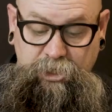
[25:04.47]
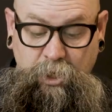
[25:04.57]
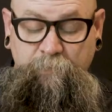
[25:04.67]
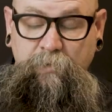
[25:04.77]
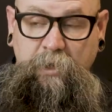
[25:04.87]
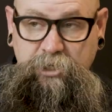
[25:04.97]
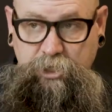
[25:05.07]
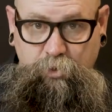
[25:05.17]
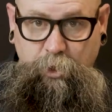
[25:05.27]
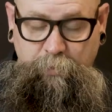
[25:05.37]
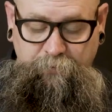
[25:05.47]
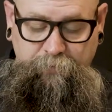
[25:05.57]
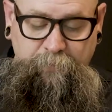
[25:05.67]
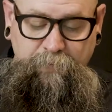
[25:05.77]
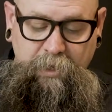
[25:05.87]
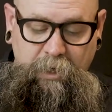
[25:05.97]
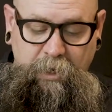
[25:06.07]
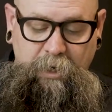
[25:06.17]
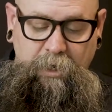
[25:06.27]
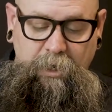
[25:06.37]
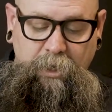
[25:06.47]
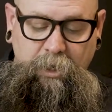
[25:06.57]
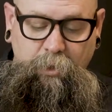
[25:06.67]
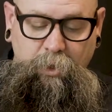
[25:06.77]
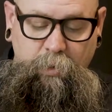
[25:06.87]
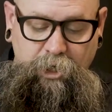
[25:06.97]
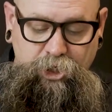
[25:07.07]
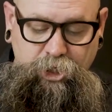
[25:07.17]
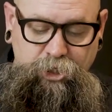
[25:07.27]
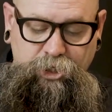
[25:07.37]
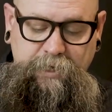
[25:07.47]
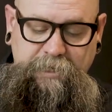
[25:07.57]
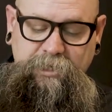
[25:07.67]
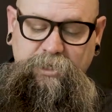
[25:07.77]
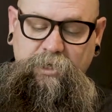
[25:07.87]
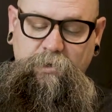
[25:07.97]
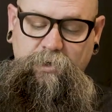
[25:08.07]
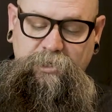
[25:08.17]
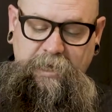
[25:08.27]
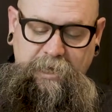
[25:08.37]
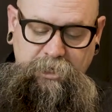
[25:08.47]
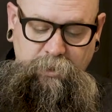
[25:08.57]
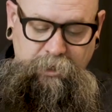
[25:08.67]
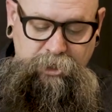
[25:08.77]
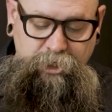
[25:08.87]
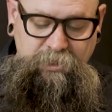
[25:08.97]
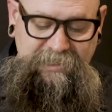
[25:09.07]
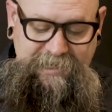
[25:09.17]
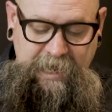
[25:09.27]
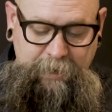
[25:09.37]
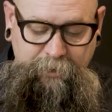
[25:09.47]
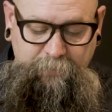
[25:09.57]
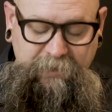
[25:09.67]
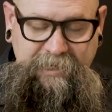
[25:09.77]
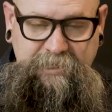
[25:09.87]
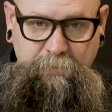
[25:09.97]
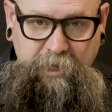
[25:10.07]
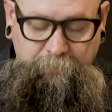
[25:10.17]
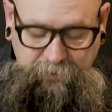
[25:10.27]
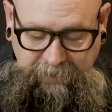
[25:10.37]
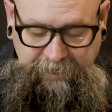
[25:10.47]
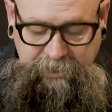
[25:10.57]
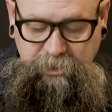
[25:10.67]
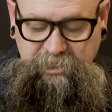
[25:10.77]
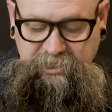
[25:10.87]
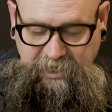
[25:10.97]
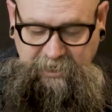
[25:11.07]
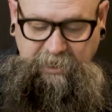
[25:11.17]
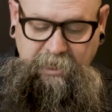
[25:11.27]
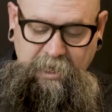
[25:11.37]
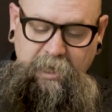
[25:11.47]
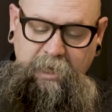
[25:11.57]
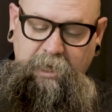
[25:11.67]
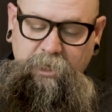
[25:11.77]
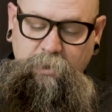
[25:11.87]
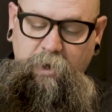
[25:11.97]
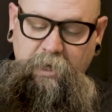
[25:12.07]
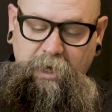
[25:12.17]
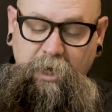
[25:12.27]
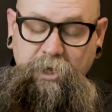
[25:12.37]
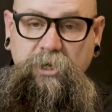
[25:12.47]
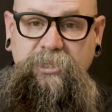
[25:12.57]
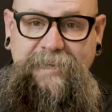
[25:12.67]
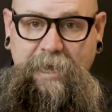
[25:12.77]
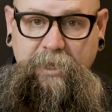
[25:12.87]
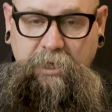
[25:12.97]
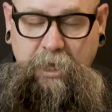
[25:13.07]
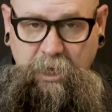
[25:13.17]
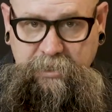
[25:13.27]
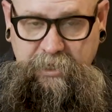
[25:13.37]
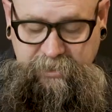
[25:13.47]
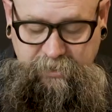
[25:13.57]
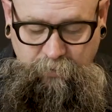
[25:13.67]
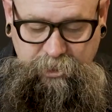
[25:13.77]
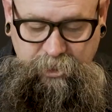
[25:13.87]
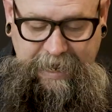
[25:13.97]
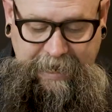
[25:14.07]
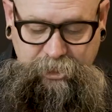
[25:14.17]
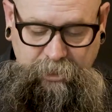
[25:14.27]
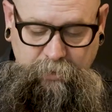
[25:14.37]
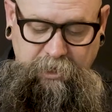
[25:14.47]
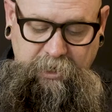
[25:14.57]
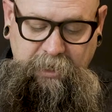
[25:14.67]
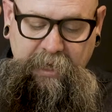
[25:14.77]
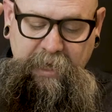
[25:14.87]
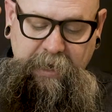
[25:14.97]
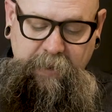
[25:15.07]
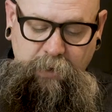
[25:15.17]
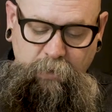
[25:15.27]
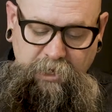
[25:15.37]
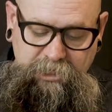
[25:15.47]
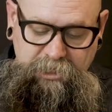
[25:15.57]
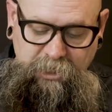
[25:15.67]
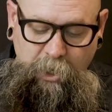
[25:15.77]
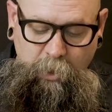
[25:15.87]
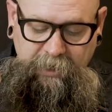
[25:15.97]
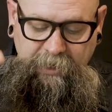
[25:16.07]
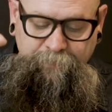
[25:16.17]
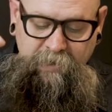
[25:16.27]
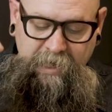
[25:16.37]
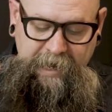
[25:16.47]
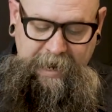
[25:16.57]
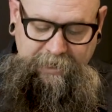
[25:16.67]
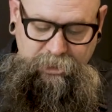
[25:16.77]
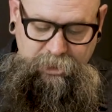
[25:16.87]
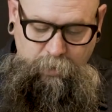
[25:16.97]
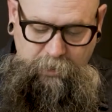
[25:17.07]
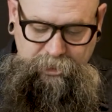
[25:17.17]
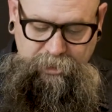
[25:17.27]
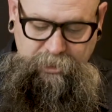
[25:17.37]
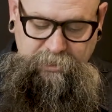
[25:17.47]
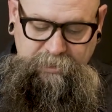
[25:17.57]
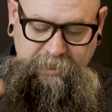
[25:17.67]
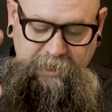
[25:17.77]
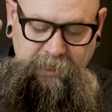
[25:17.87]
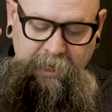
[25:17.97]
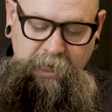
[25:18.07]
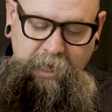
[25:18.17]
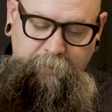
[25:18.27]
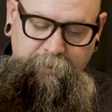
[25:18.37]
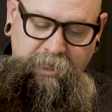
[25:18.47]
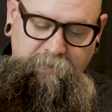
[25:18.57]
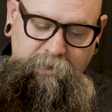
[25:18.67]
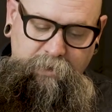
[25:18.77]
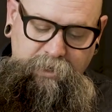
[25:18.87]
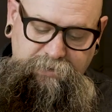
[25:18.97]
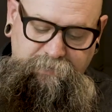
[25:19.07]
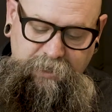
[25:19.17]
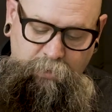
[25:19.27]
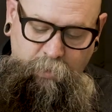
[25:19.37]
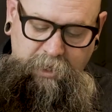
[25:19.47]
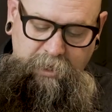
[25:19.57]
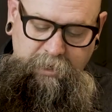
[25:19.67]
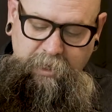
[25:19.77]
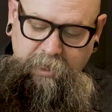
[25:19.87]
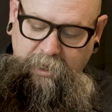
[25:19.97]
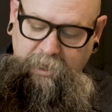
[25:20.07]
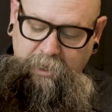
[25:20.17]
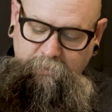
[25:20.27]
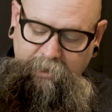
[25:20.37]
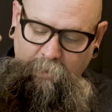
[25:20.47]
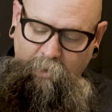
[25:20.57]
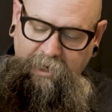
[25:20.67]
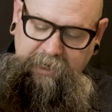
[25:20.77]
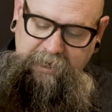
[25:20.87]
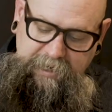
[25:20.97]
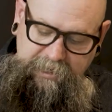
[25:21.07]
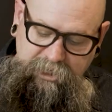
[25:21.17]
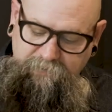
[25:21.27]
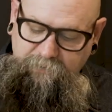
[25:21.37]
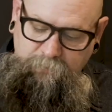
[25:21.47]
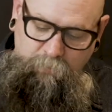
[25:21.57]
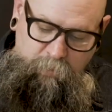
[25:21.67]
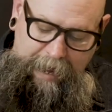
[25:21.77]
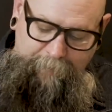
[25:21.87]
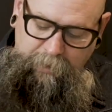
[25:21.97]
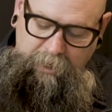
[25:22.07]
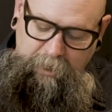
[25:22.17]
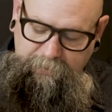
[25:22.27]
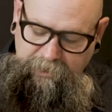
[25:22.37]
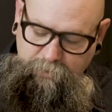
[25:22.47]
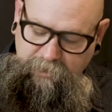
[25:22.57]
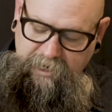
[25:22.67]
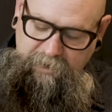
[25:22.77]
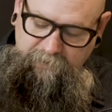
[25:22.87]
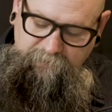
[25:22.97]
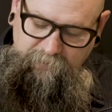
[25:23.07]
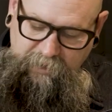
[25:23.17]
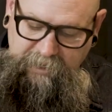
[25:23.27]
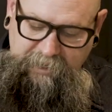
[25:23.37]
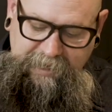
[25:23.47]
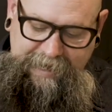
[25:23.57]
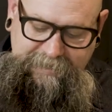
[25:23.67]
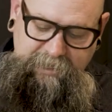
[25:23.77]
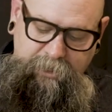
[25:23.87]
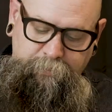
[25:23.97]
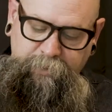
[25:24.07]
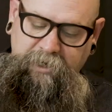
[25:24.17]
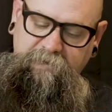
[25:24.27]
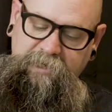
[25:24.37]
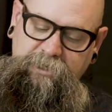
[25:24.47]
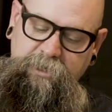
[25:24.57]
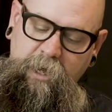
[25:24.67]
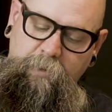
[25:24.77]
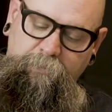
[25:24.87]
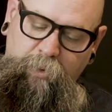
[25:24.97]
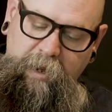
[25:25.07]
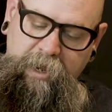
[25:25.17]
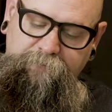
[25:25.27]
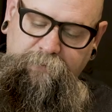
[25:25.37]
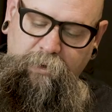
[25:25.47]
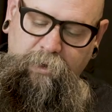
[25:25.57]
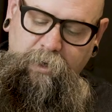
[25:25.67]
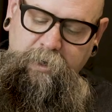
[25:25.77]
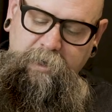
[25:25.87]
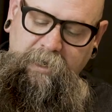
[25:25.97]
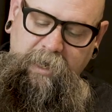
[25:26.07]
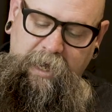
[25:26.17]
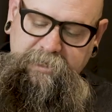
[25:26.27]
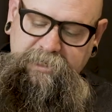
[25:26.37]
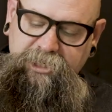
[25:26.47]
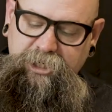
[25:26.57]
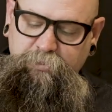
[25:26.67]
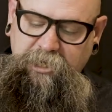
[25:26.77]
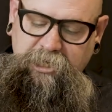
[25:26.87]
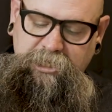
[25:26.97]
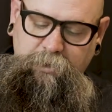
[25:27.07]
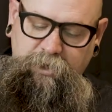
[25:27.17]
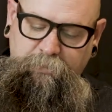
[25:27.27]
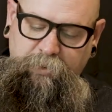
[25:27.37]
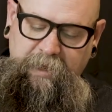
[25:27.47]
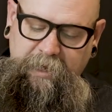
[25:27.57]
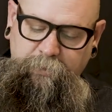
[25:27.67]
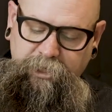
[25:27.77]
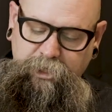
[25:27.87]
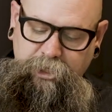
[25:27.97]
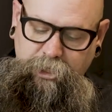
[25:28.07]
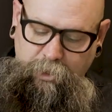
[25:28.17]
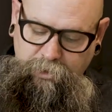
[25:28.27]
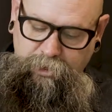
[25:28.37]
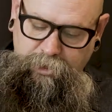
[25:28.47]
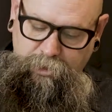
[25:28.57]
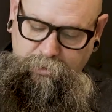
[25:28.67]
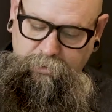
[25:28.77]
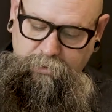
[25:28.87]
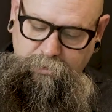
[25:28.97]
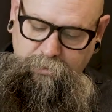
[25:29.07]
And so just quick review. You want to choose a translation that you understand. You want to choose a time and a place and make a plan to study. You want to understand the context of what you're actually reading, and then read slowly and ask questions. And then I'm going to give you this fifth one, and then we're going to kind of just wrap up as we kind of get the last little bit of this. Pray for God to speak to you and apply what he shows you.